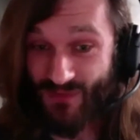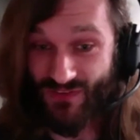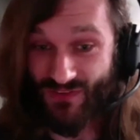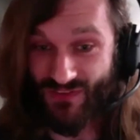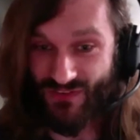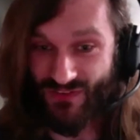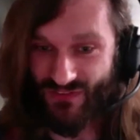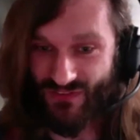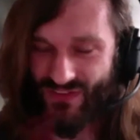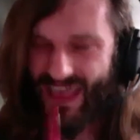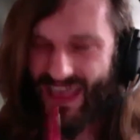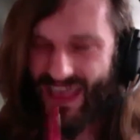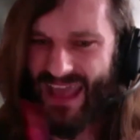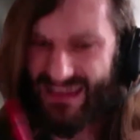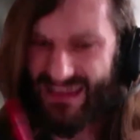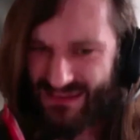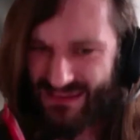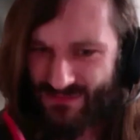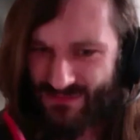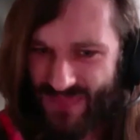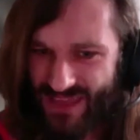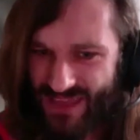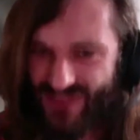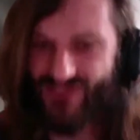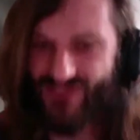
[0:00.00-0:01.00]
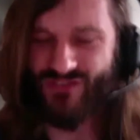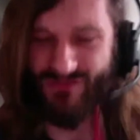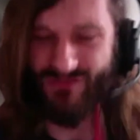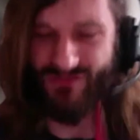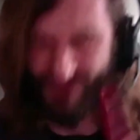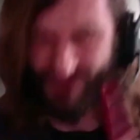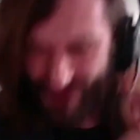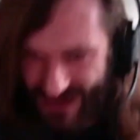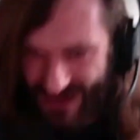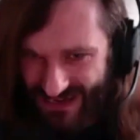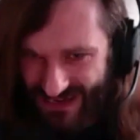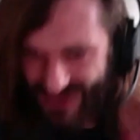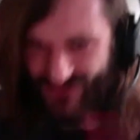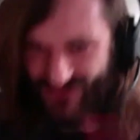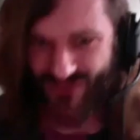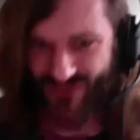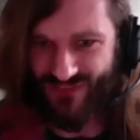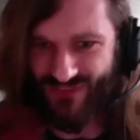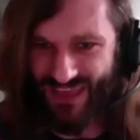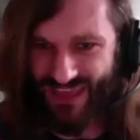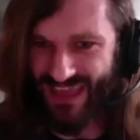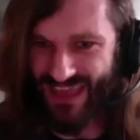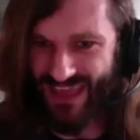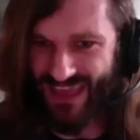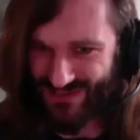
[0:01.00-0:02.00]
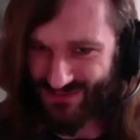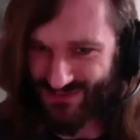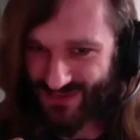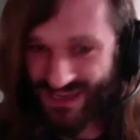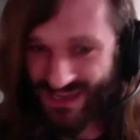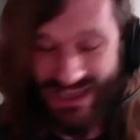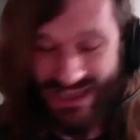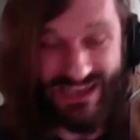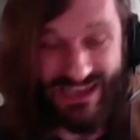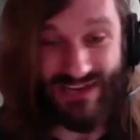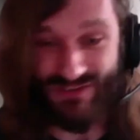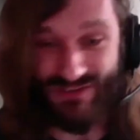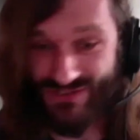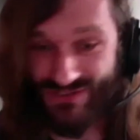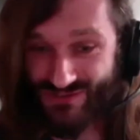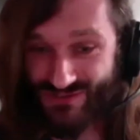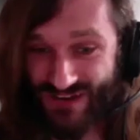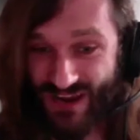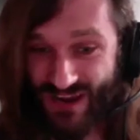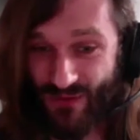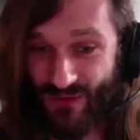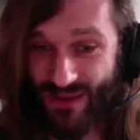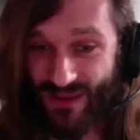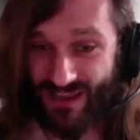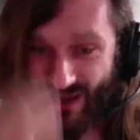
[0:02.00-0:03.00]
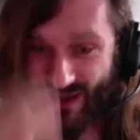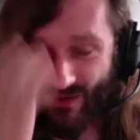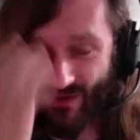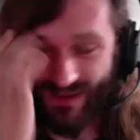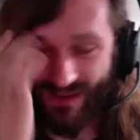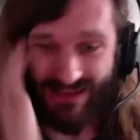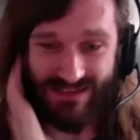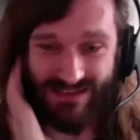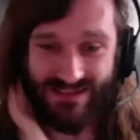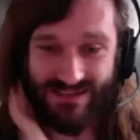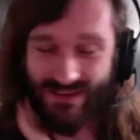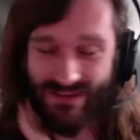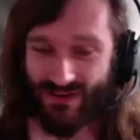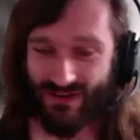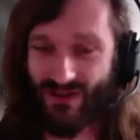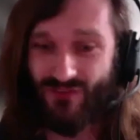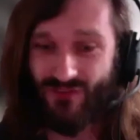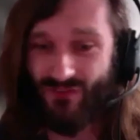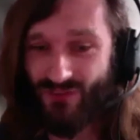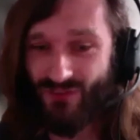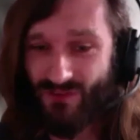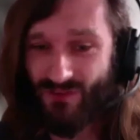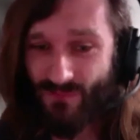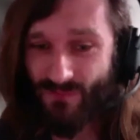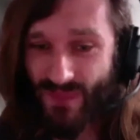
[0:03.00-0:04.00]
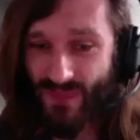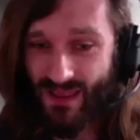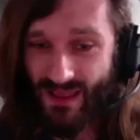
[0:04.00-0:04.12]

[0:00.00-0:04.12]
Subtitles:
It's this heady mix to really sort of get you, you know, straight away going into the novel.